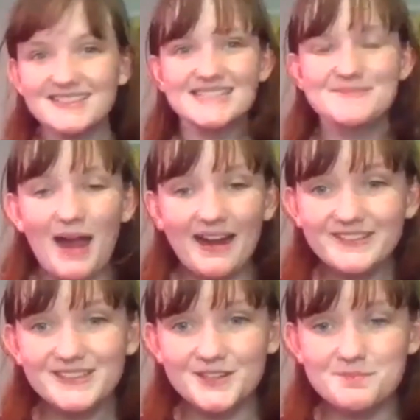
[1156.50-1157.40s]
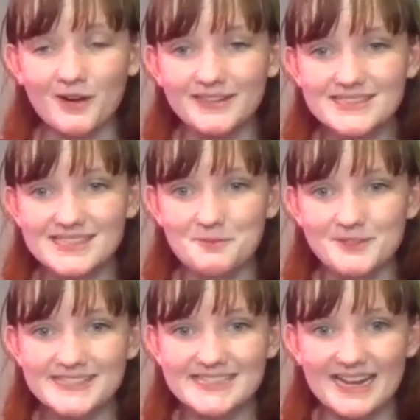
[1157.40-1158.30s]
Smiling could brighten
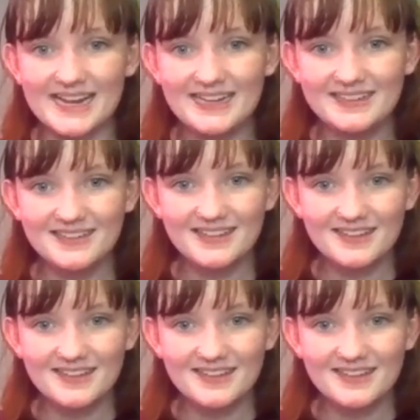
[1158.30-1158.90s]
someone's day.